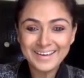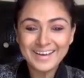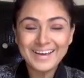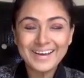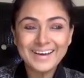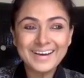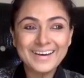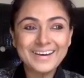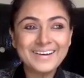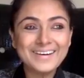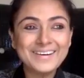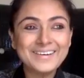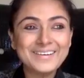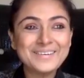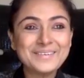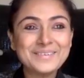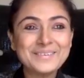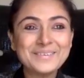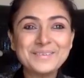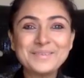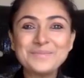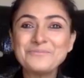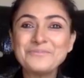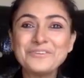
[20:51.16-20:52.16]

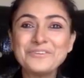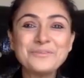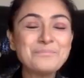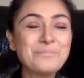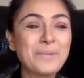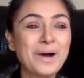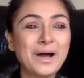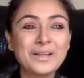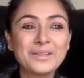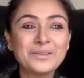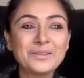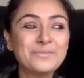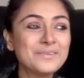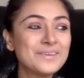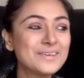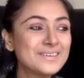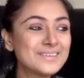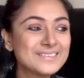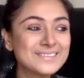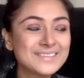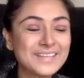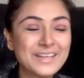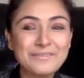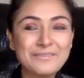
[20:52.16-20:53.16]
With Madhavan,
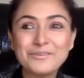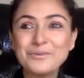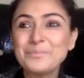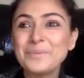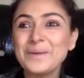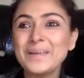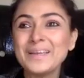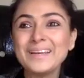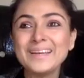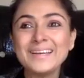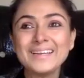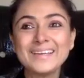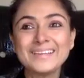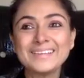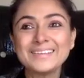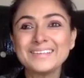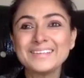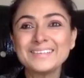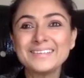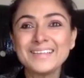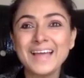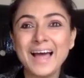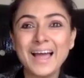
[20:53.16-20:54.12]
it's never been like this.